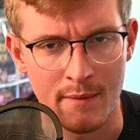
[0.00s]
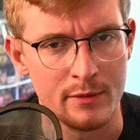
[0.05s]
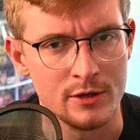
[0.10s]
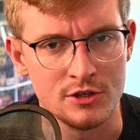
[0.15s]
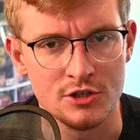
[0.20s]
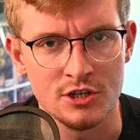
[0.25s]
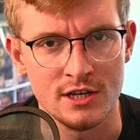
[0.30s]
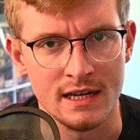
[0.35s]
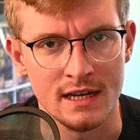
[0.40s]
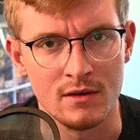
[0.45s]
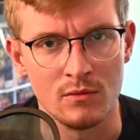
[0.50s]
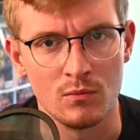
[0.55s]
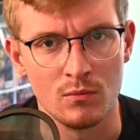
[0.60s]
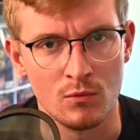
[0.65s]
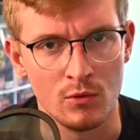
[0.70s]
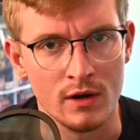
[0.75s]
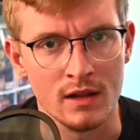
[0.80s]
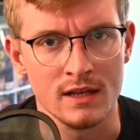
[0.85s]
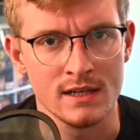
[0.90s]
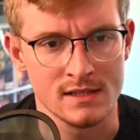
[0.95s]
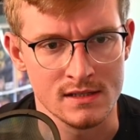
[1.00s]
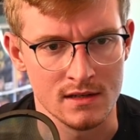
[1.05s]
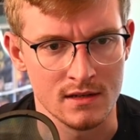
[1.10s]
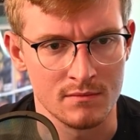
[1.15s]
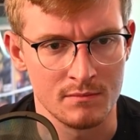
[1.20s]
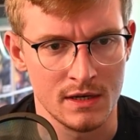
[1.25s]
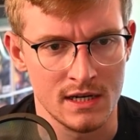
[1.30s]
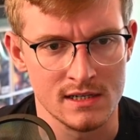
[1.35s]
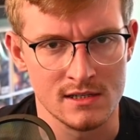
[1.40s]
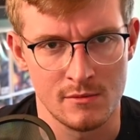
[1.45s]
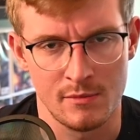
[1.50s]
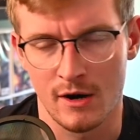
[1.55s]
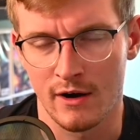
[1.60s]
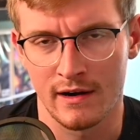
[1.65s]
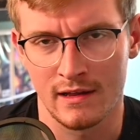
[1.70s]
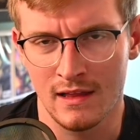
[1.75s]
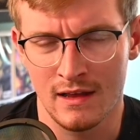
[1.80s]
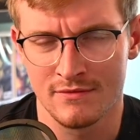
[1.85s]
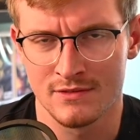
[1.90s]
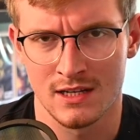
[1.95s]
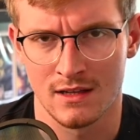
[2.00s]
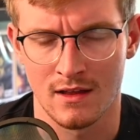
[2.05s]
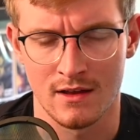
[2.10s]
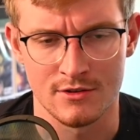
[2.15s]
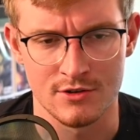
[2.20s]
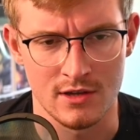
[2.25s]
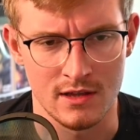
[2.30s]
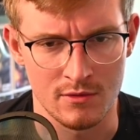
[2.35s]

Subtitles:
but she didn't want to listen because Apari loved Talanji.